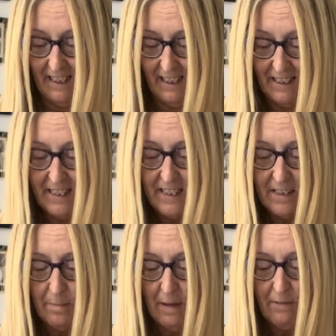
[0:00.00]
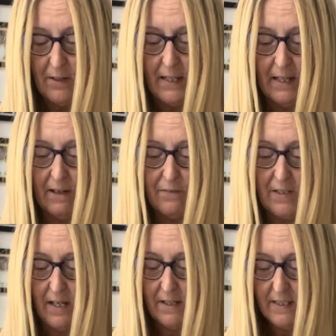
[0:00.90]
This is my free
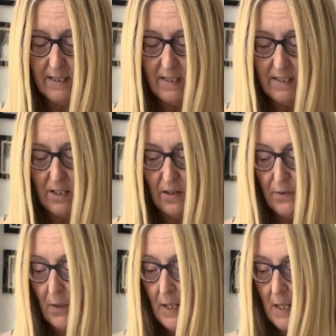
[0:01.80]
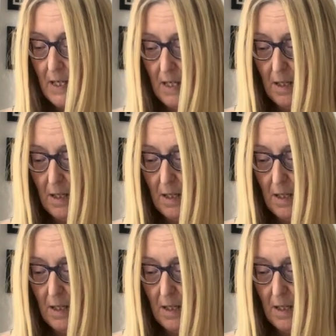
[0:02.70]
gift, and this is 3